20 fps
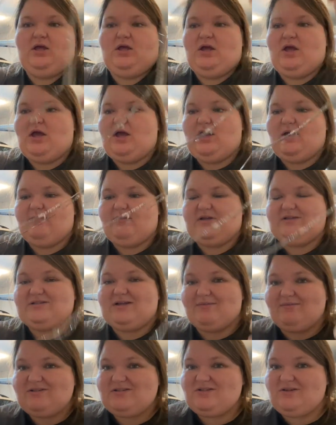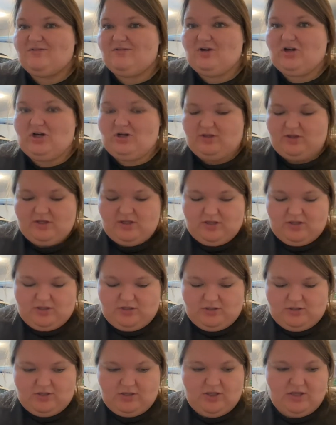because um, I'm a silver girly
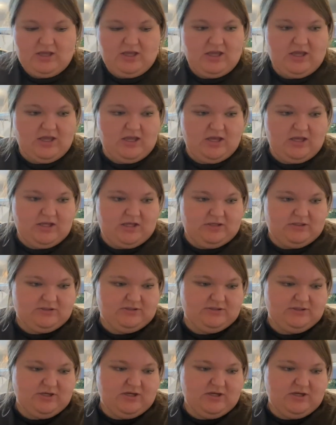and